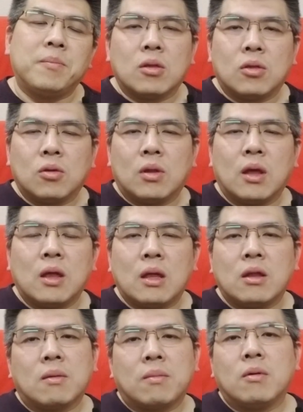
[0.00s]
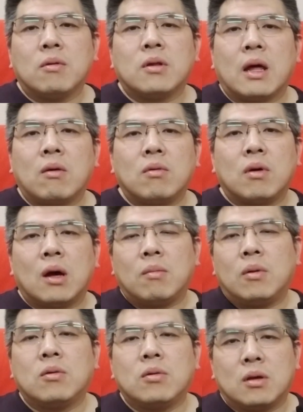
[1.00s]
Today, suppose I will
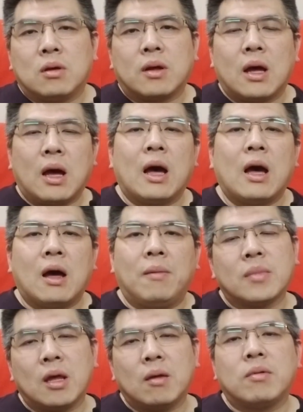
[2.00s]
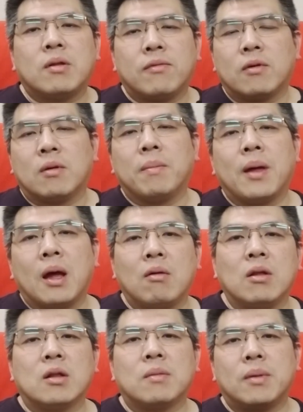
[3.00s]
upload the car tips for the
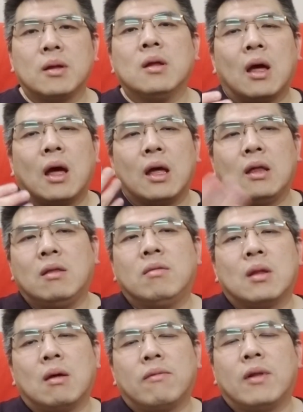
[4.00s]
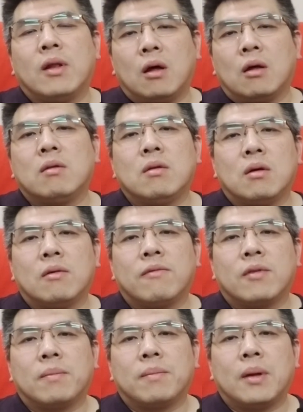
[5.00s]
parents, but I have a lot of
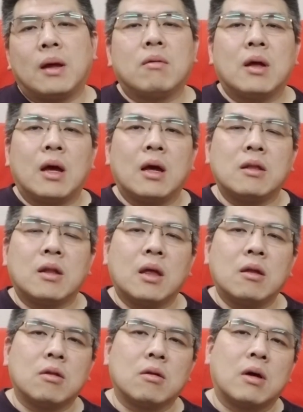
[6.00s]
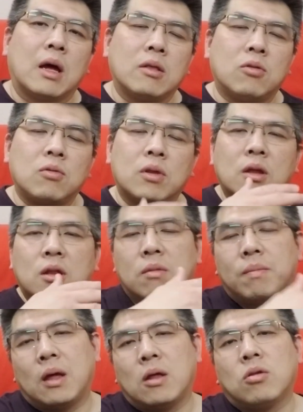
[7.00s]
the parent asking, so I do this
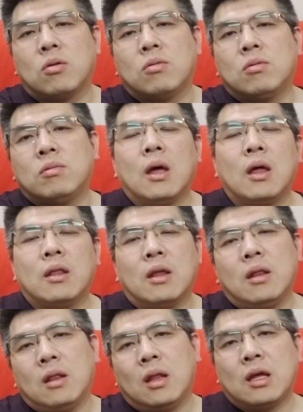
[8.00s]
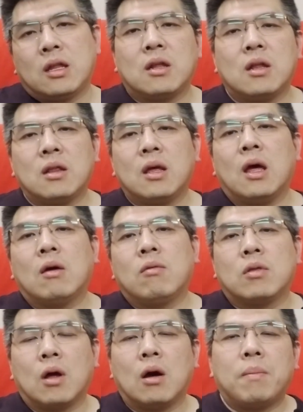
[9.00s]
special. And then next Sunday, I will
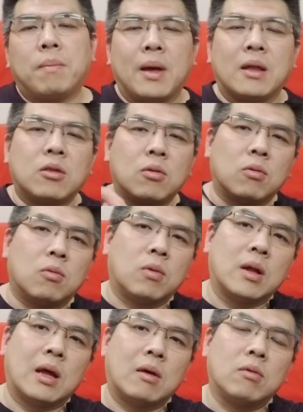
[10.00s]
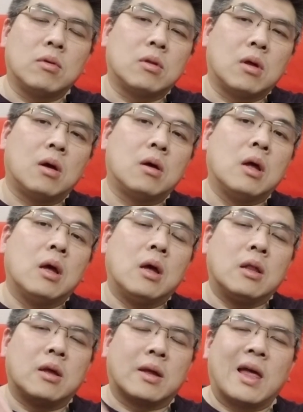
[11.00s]
talk back to what I will talk
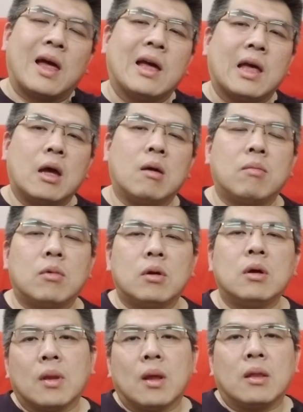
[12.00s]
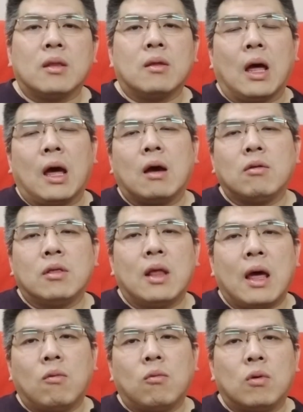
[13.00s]
the car camera, and then how
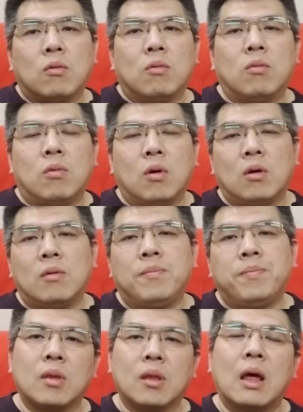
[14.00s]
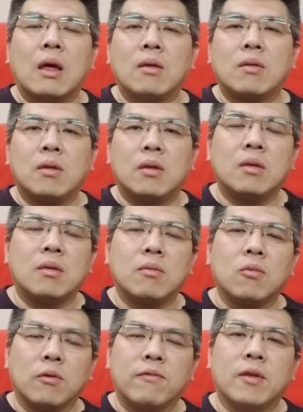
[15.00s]
that will work, like
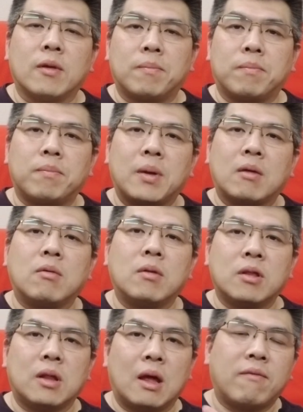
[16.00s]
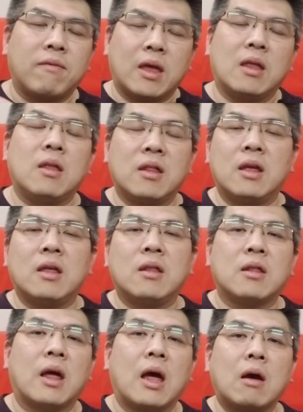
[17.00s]
with the parents have kids sit
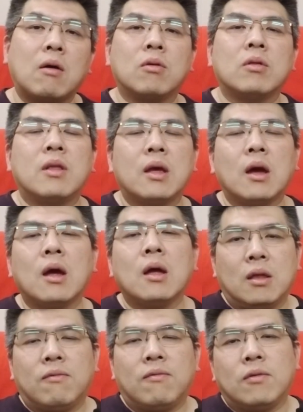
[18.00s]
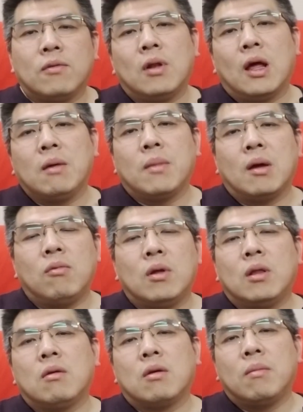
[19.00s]
inside, how good they are. If you like my
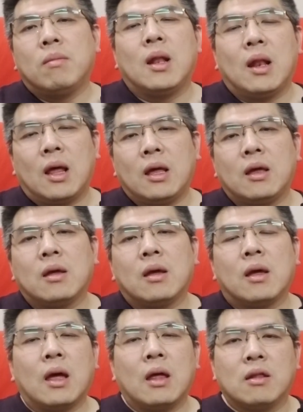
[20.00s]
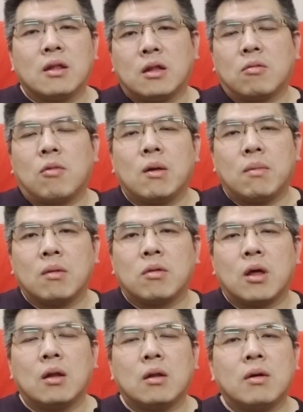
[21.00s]
video, give me a like and subscribe my
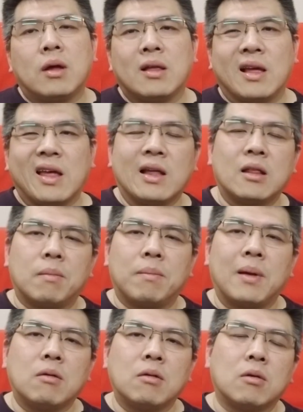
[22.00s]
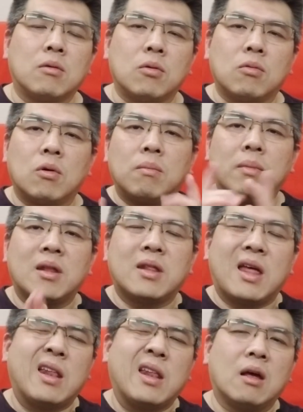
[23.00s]
channel and click the bell so you won't miss
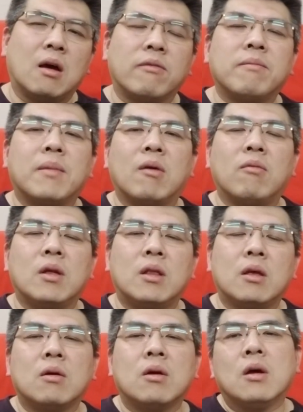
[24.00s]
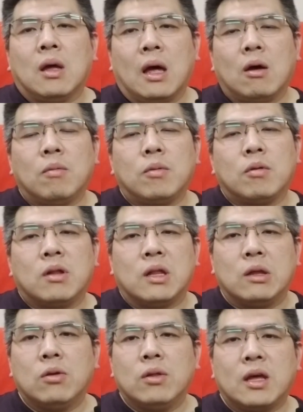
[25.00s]
any of my video. I hope to see
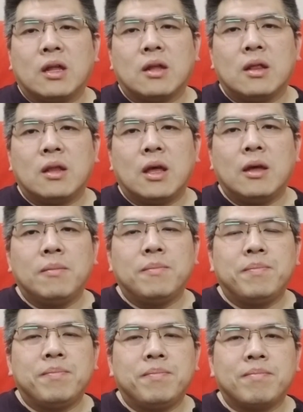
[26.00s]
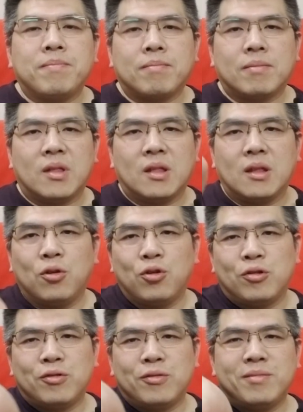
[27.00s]
you next Sunday. See you
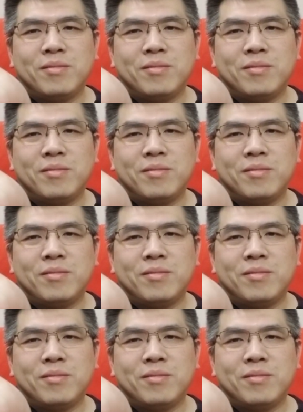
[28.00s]
soon.